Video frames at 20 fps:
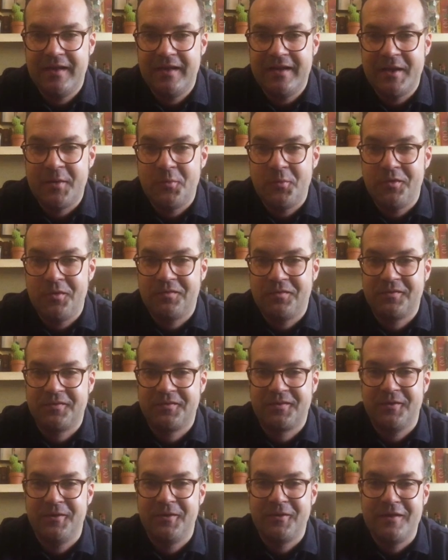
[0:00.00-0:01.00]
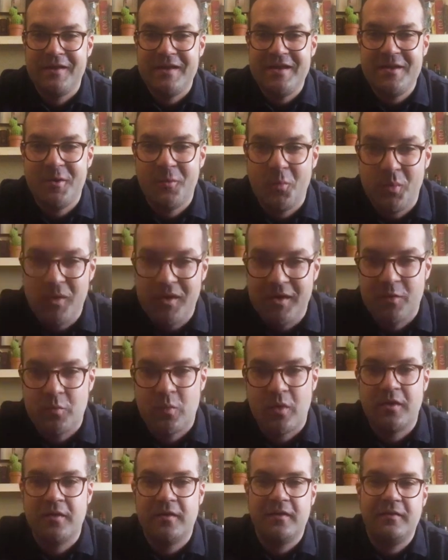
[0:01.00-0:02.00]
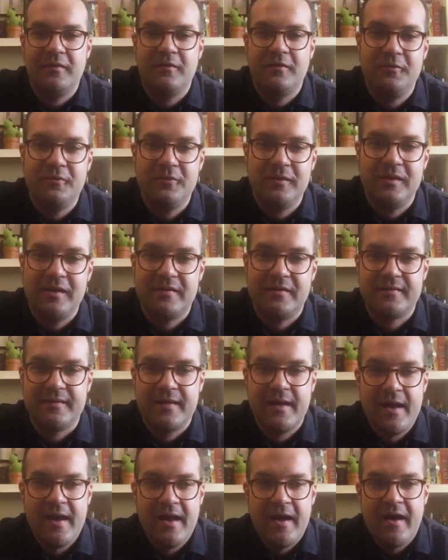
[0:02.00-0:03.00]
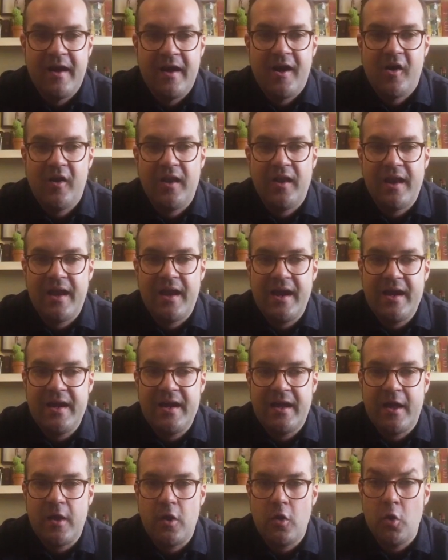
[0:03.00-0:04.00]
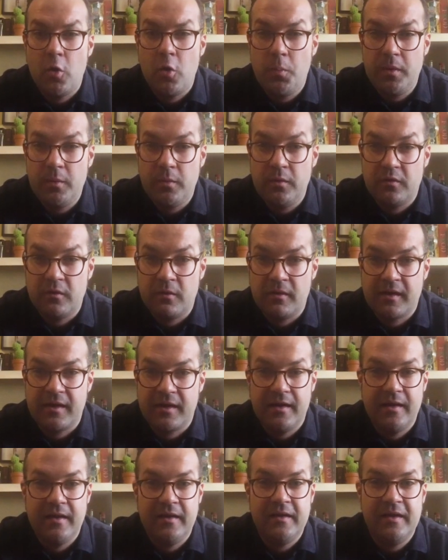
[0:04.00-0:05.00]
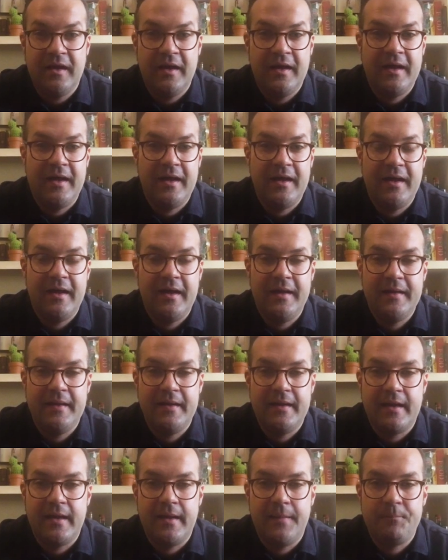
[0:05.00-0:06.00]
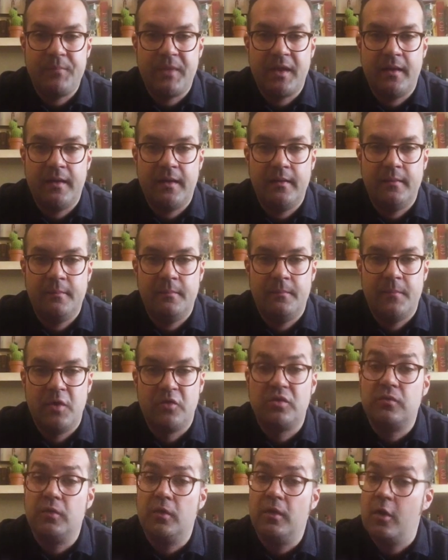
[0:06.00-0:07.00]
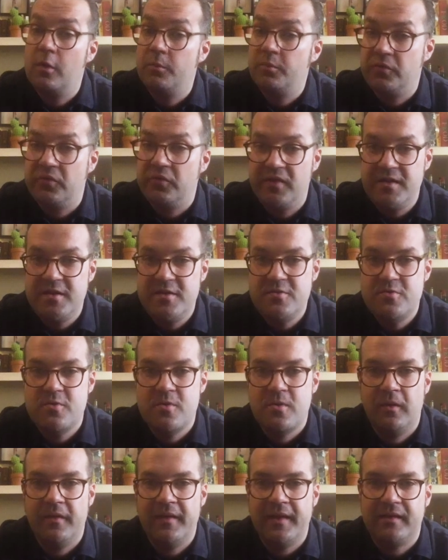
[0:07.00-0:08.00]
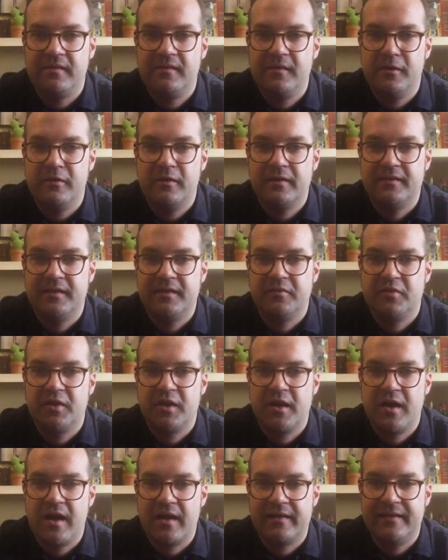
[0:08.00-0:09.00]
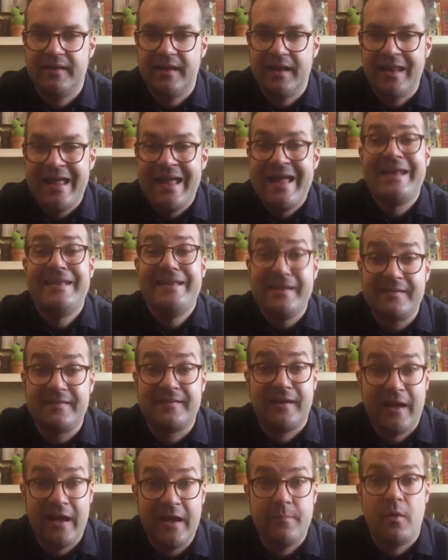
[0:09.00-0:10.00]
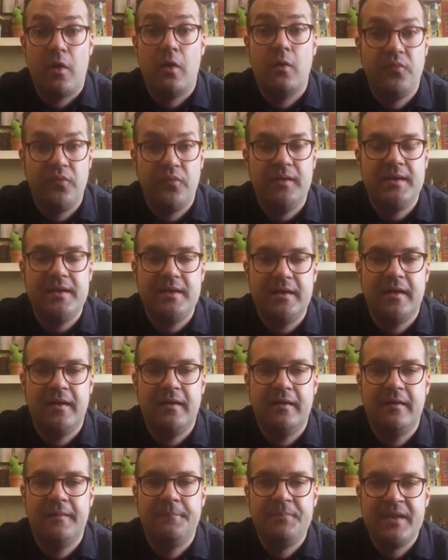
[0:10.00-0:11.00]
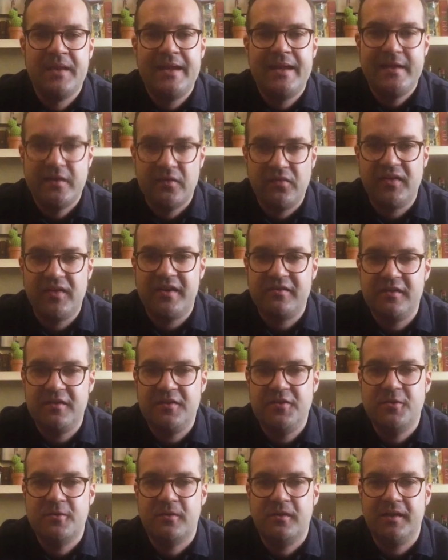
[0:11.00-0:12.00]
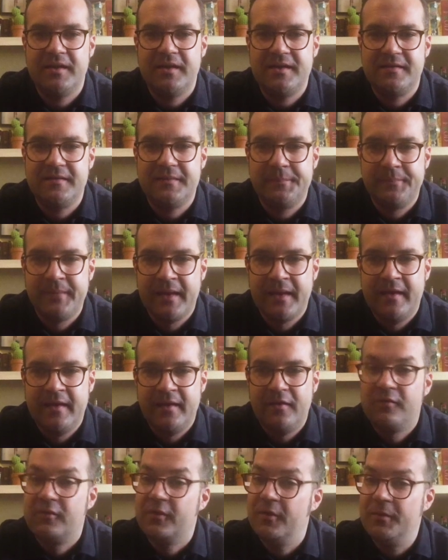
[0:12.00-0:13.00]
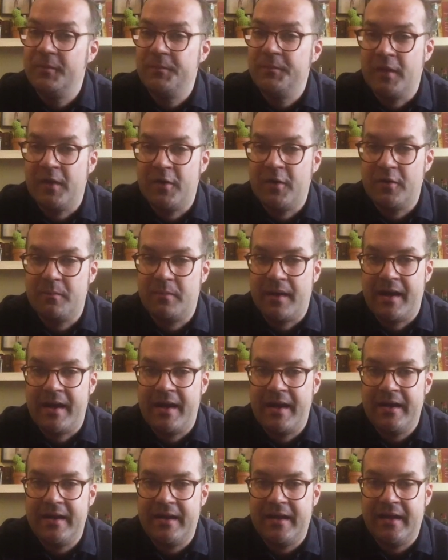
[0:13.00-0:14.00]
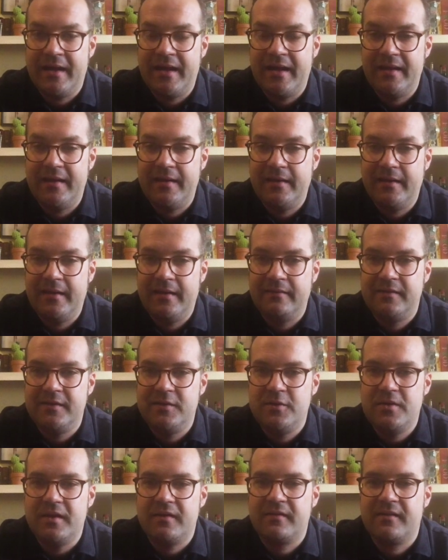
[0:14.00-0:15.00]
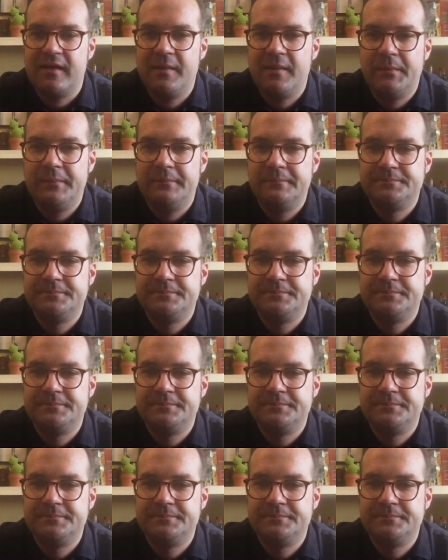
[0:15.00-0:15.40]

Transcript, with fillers: It was certainly a weird one to do this online. Hope it was okay. And um, uh, most of all, I hope to see you all next year at Tales of the Cocktail. This time, hopefully uh, in the flesh in New Orleans. So goodbye, and uh, see you next time.